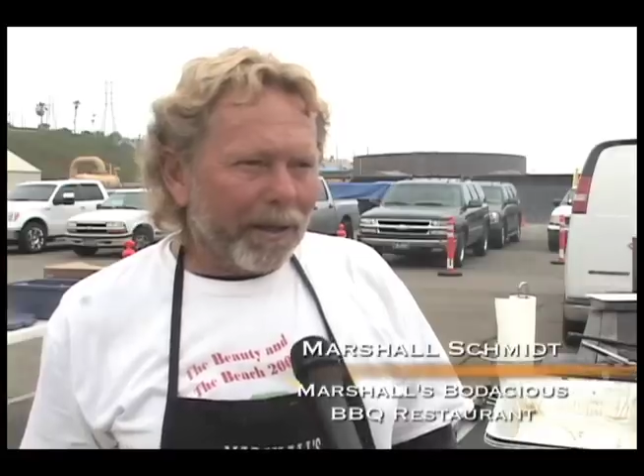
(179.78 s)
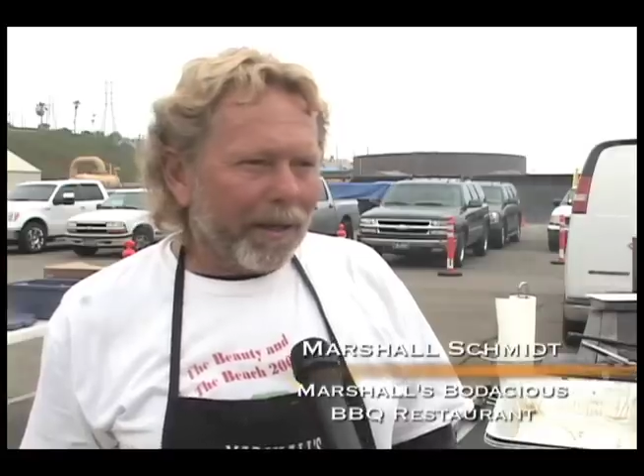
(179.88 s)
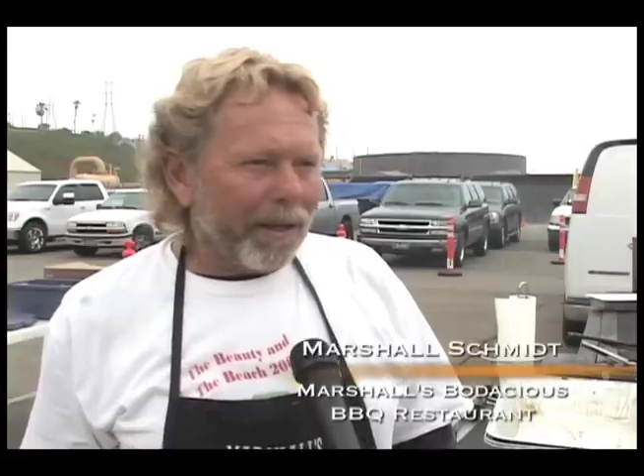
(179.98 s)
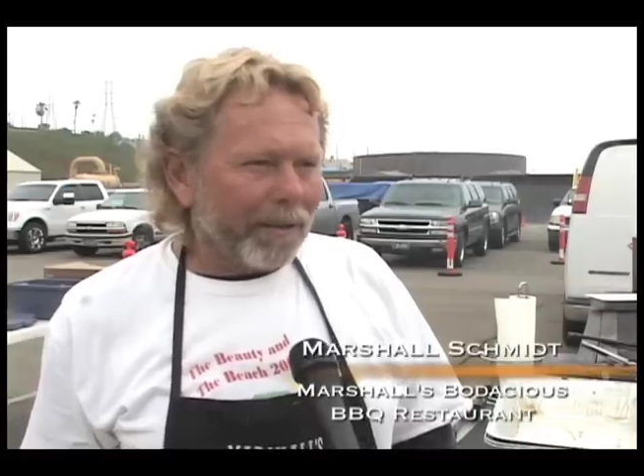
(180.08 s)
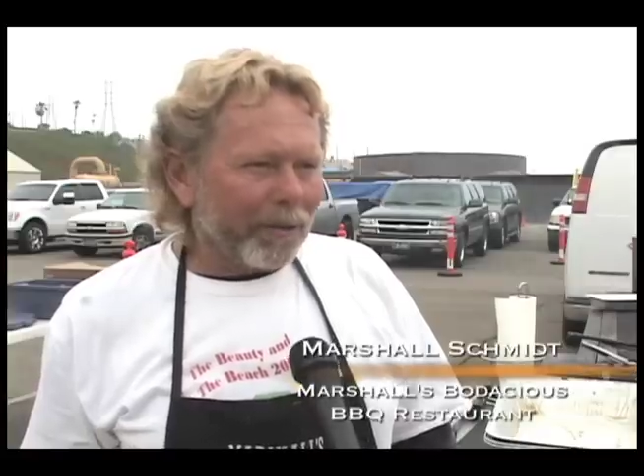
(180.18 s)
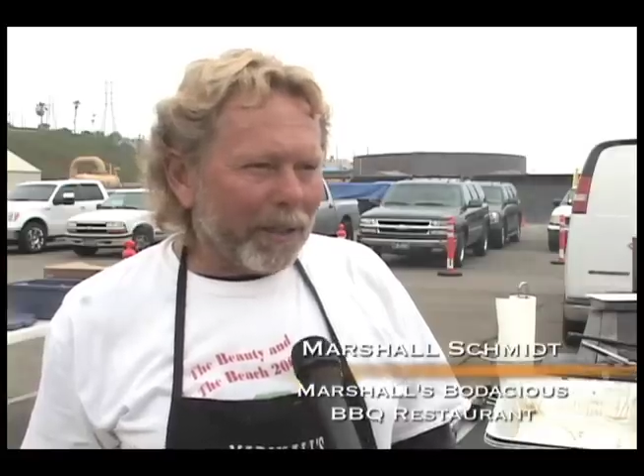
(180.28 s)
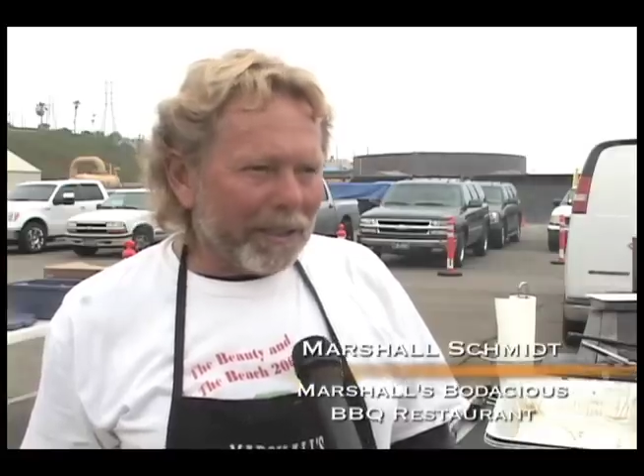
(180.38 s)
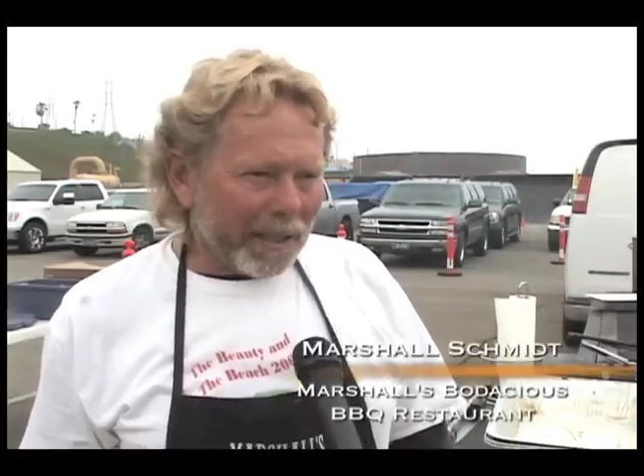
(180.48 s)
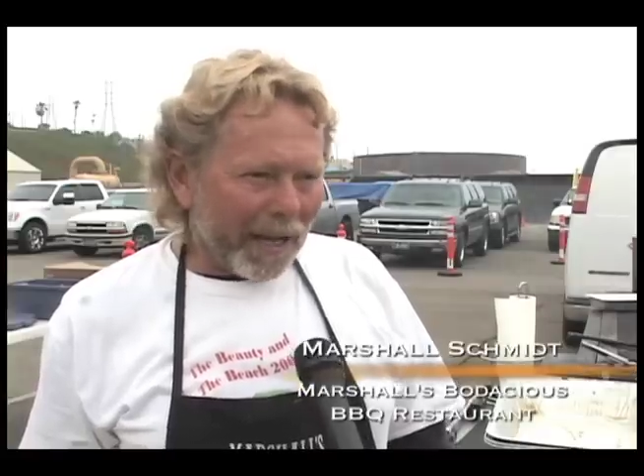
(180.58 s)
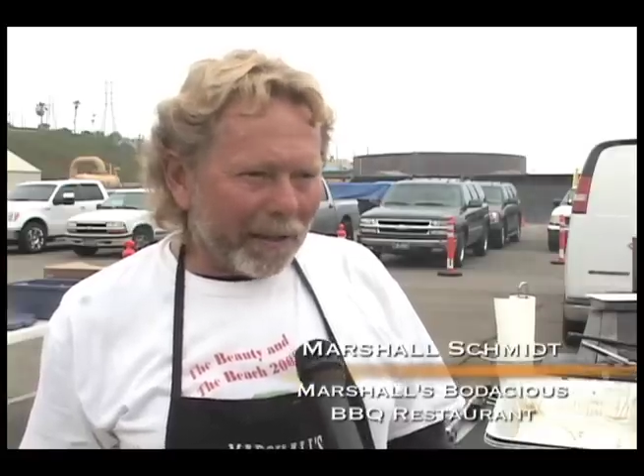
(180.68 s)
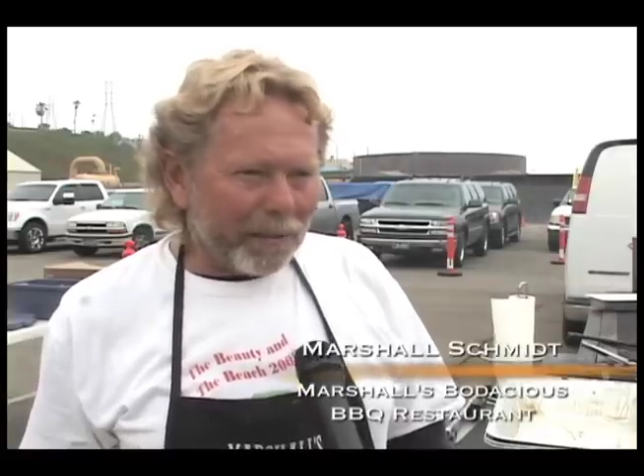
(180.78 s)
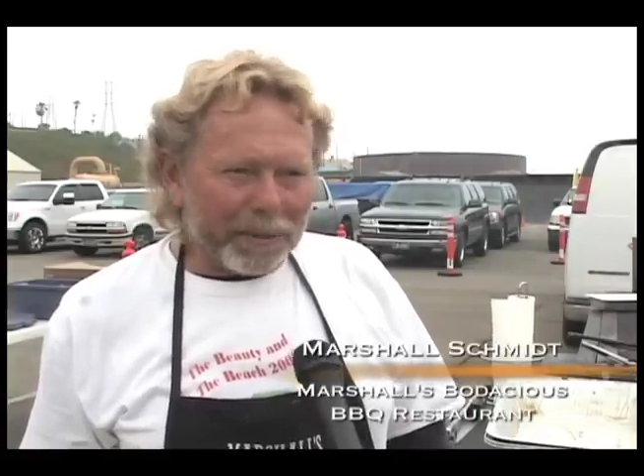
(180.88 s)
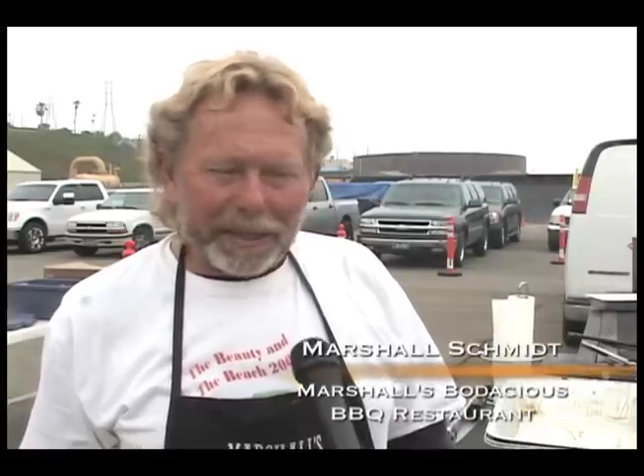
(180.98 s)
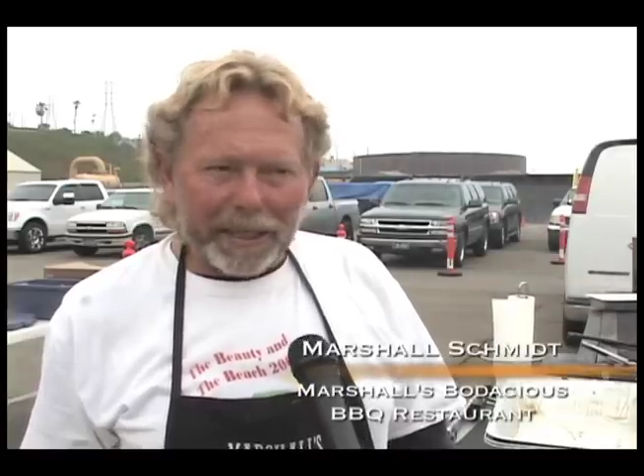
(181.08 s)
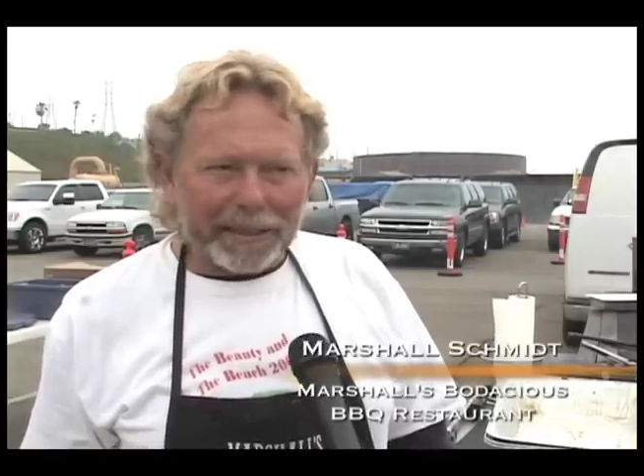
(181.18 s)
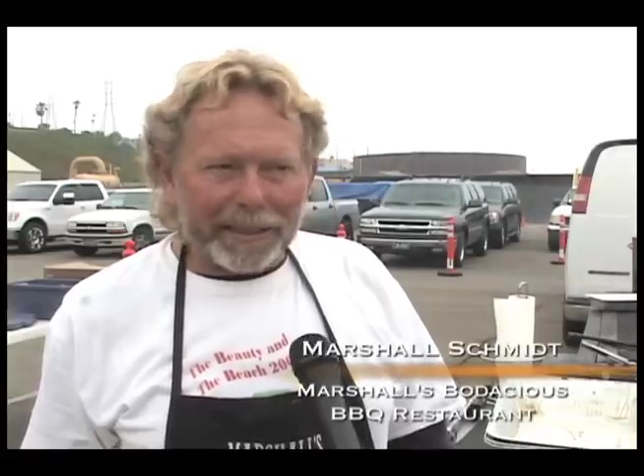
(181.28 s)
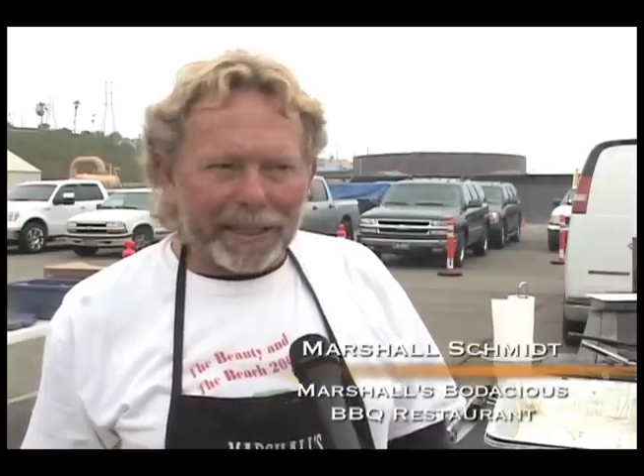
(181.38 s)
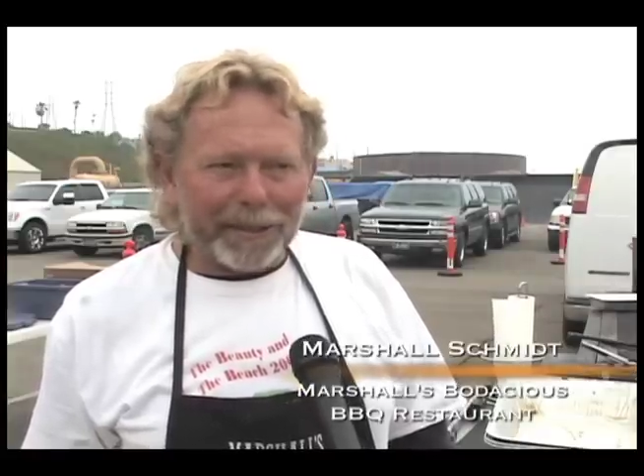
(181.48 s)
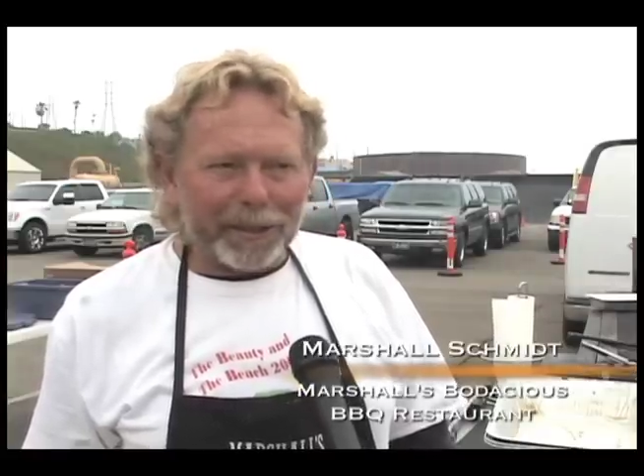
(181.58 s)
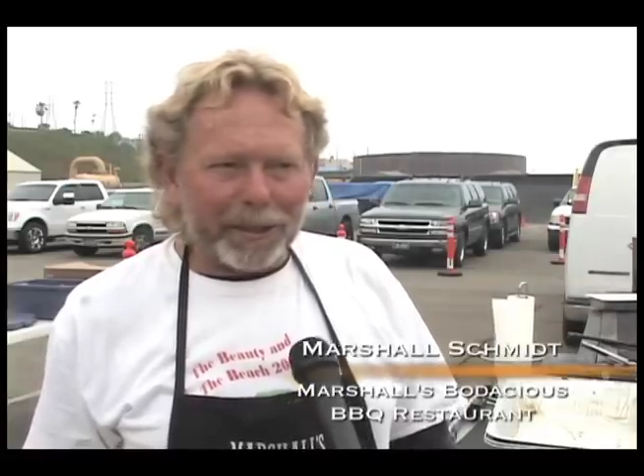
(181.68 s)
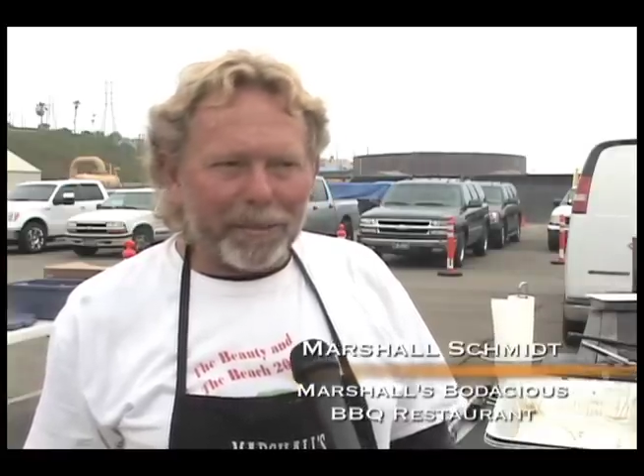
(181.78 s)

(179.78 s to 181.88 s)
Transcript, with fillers: and green salad, potato salad, chili